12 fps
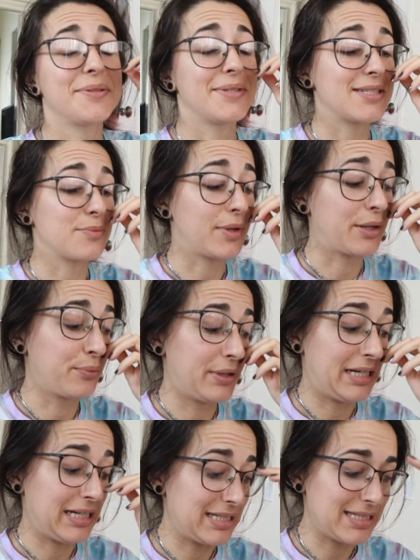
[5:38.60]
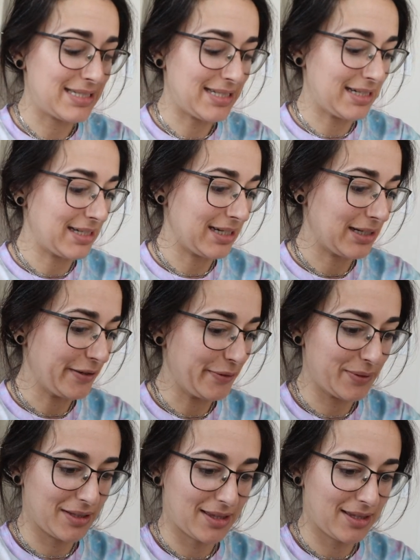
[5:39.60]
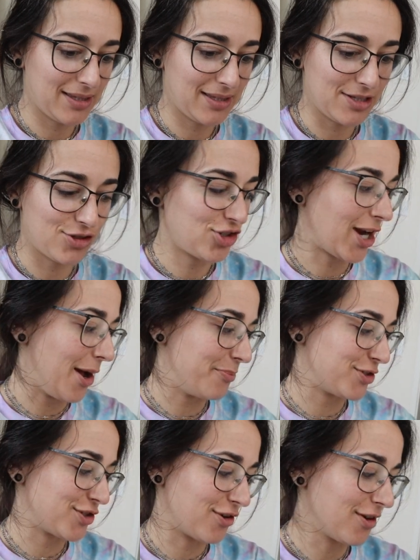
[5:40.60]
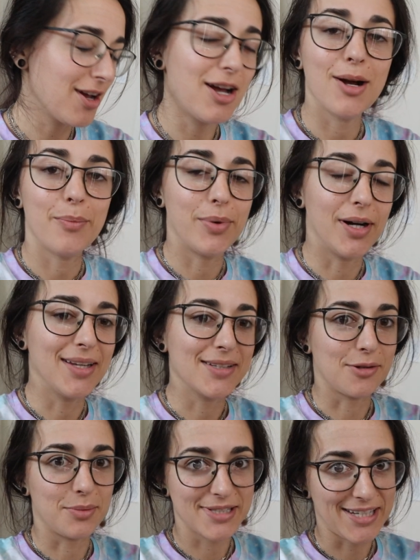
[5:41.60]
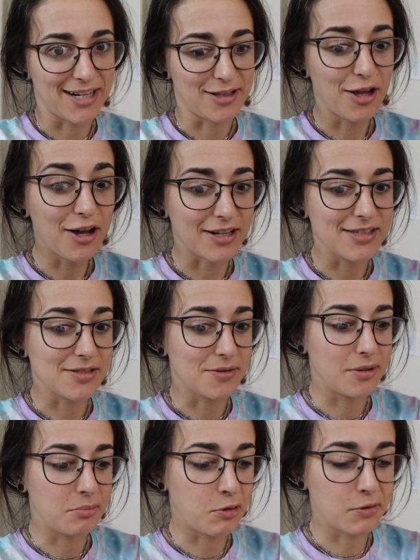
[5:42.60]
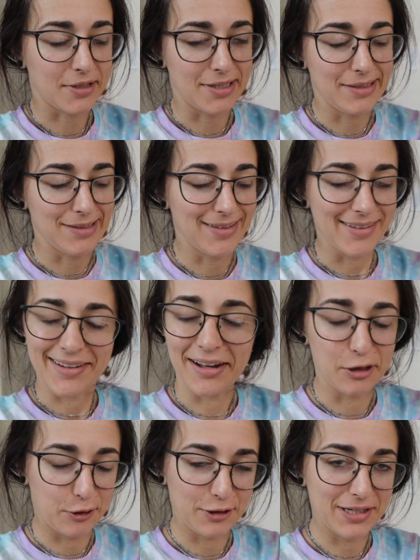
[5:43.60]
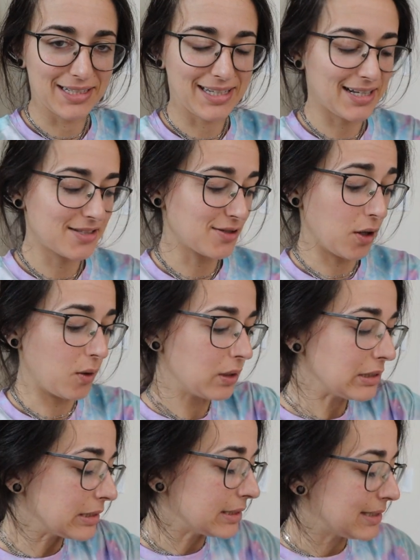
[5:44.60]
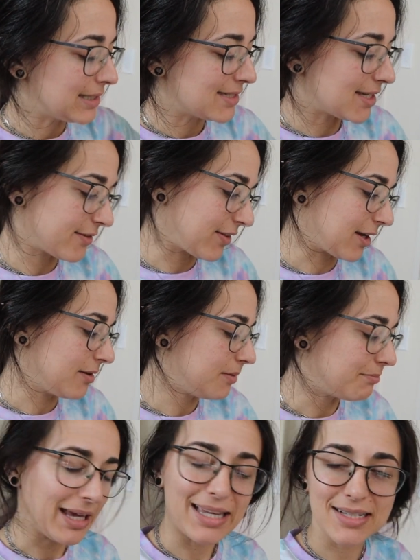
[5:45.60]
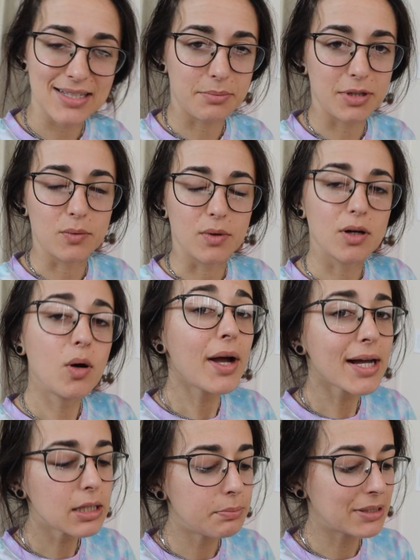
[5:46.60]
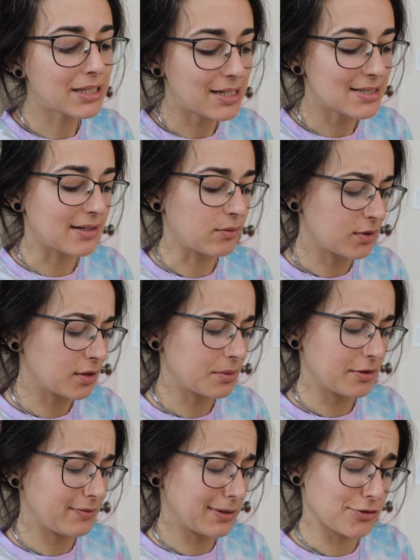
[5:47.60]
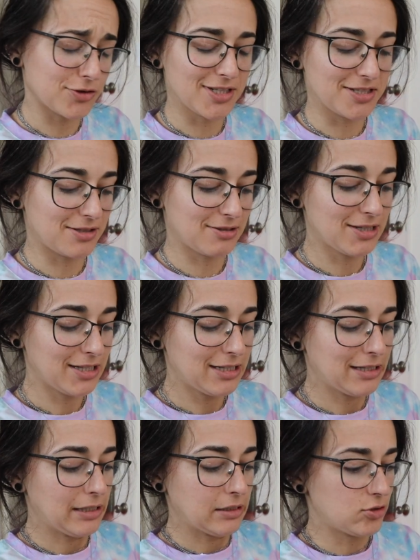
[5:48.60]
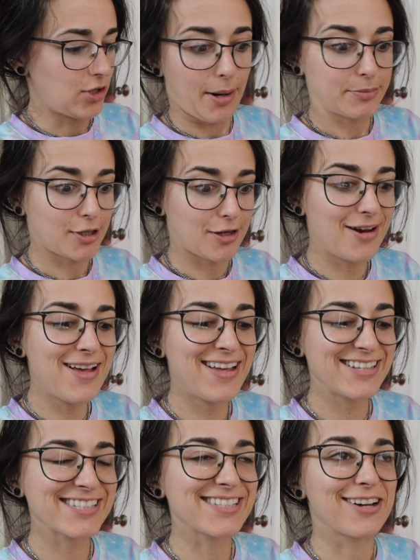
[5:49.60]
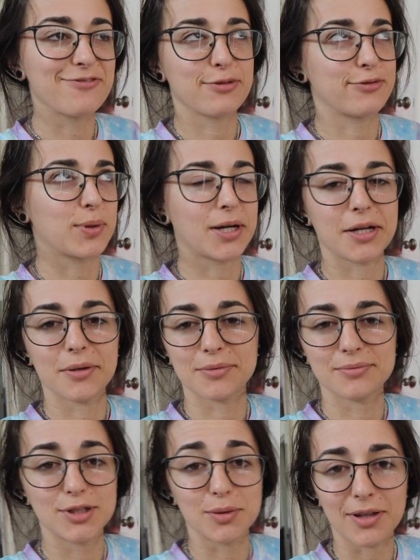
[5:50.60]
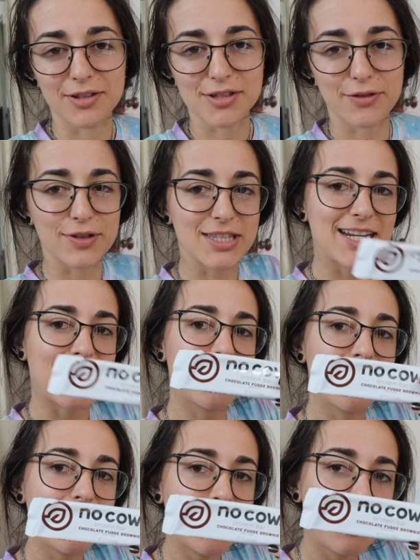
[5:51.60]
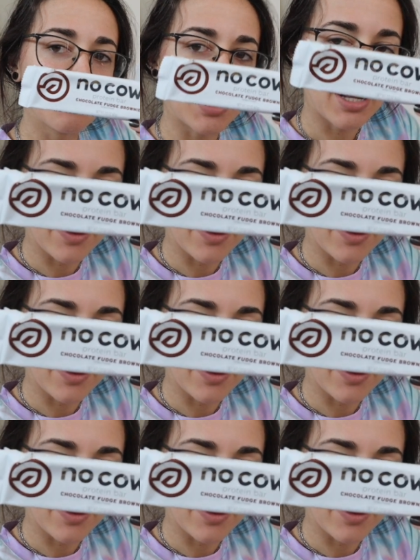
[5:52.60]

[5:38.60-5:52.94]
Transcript: doing some like reading and studying with this chapter, but it's almost 10 o'clock and so I'm already like hungry again. So instead of like making something real quick, because I really want to finish this chapter and stuff before I go do other stuff for the day, I'm gonna